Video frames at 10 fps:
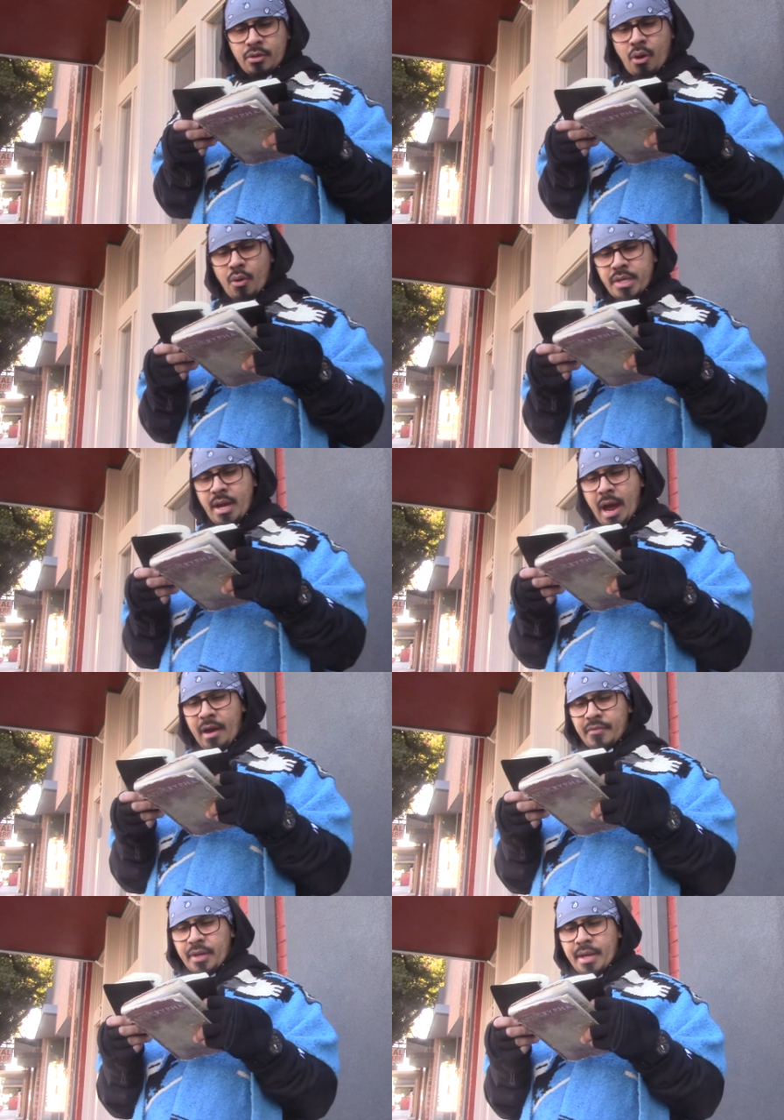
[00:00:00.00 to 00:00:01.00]
go ye
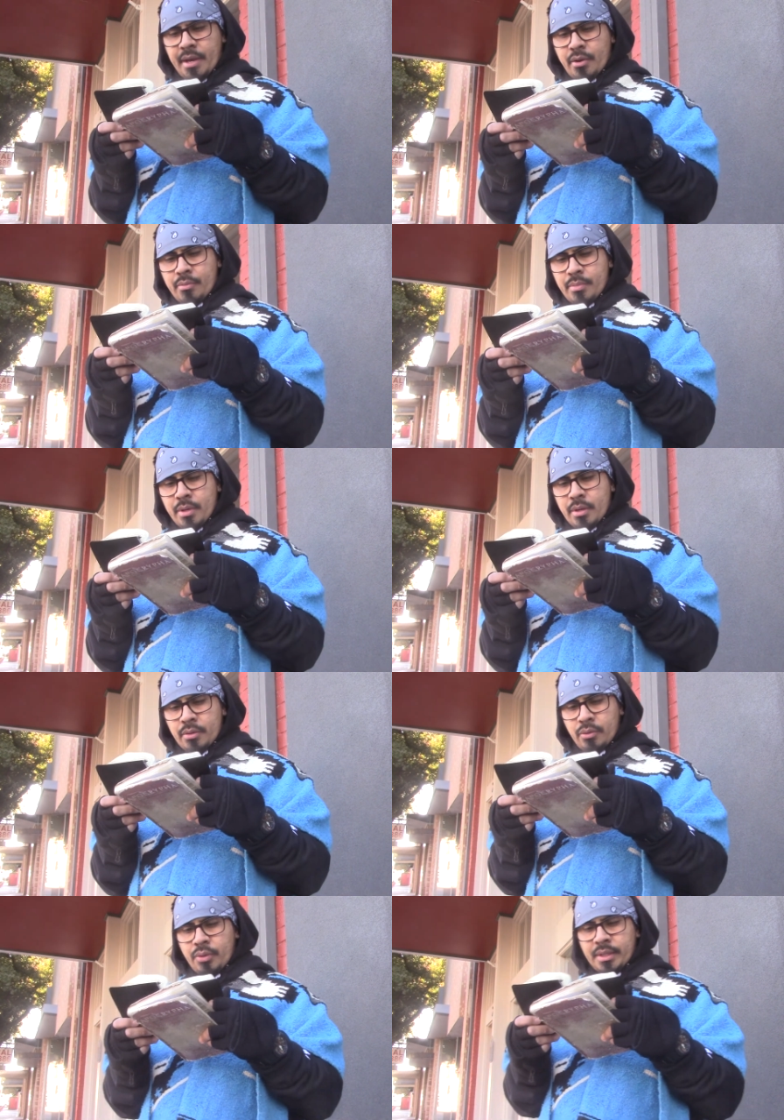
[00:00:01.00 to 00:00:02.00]
after him
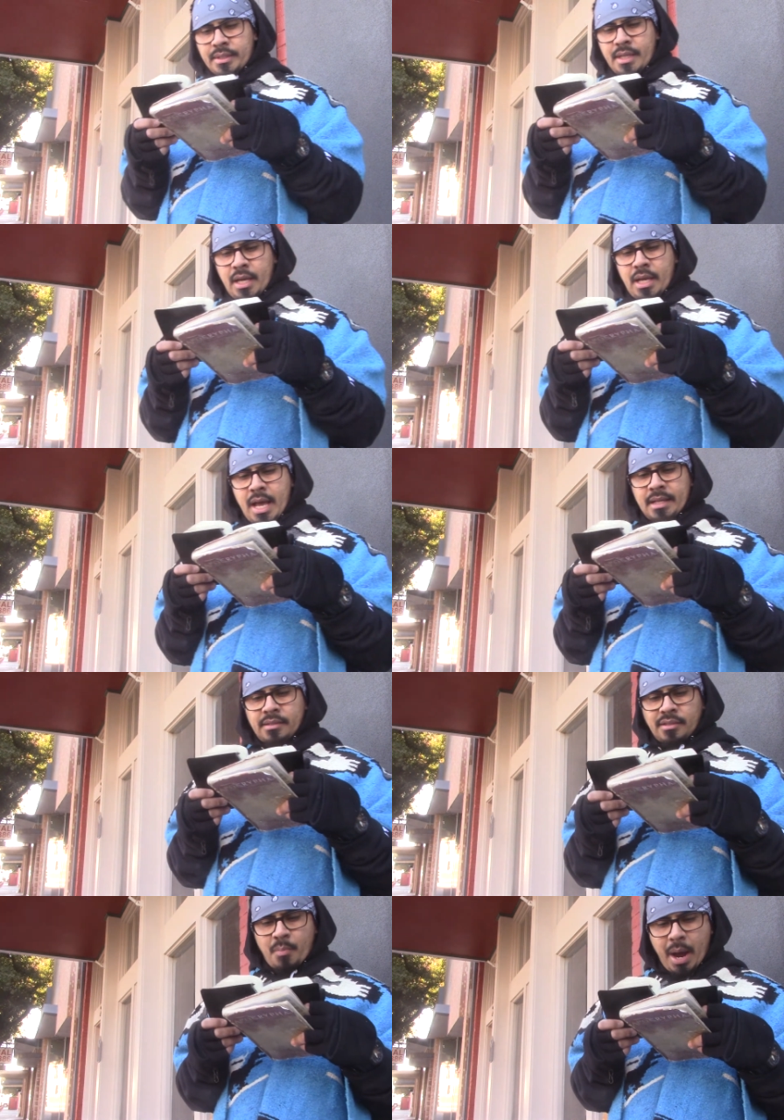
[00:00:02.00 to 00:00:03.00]
through the city and
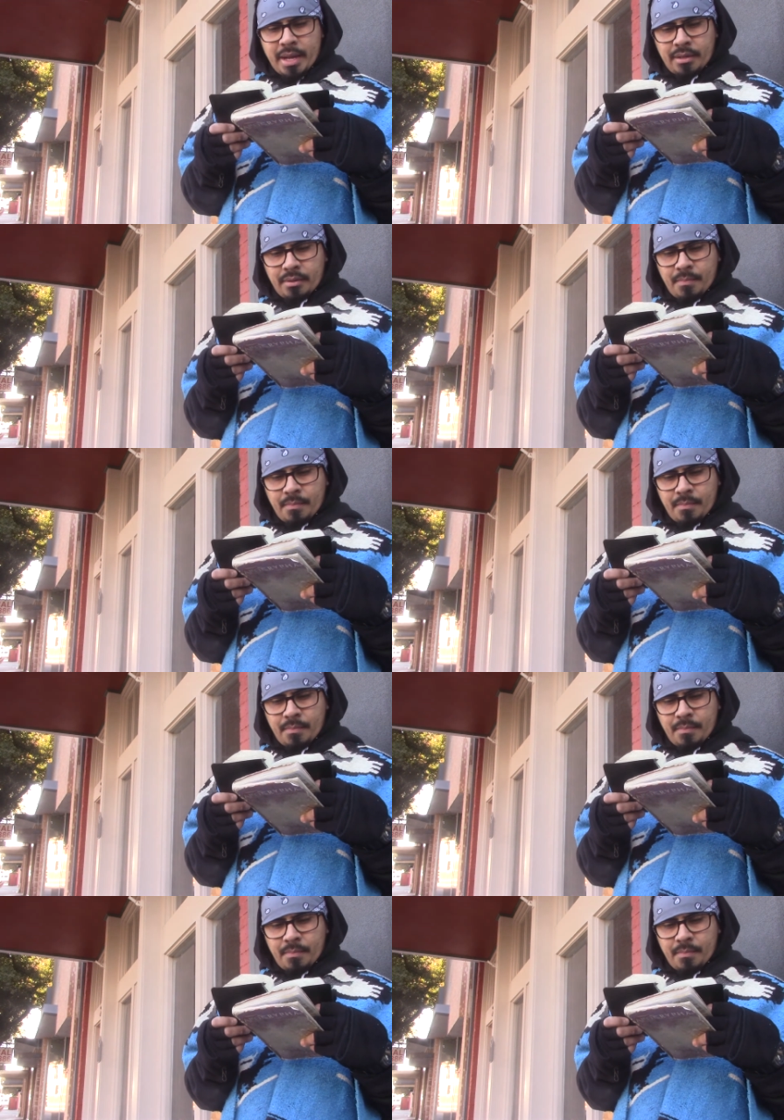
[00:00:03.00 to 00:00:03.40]
smite